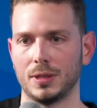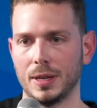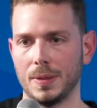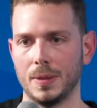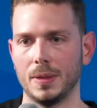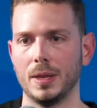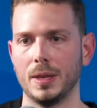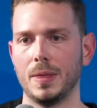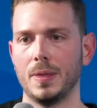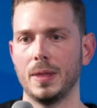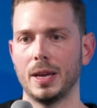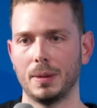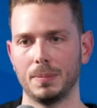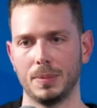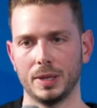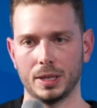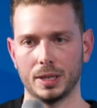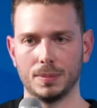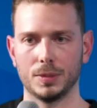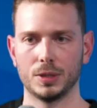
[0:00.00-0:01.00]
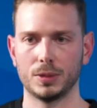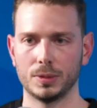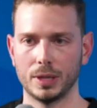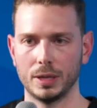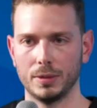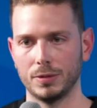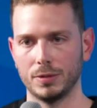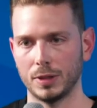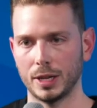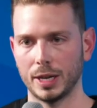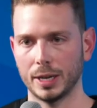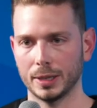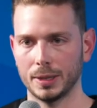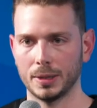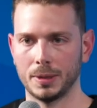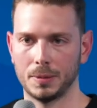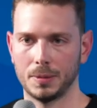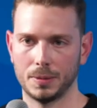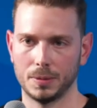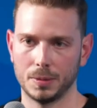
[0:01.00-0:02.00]
and then that becomes a red flag,
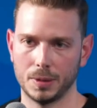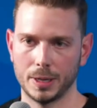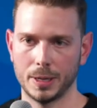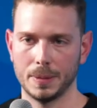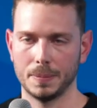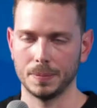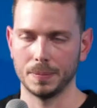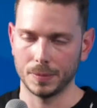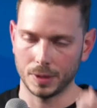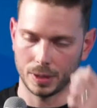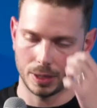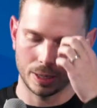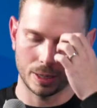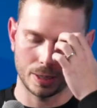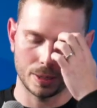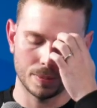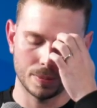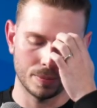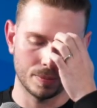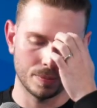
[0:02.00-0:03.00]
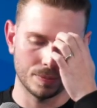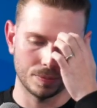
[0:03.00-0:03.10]
right? Um,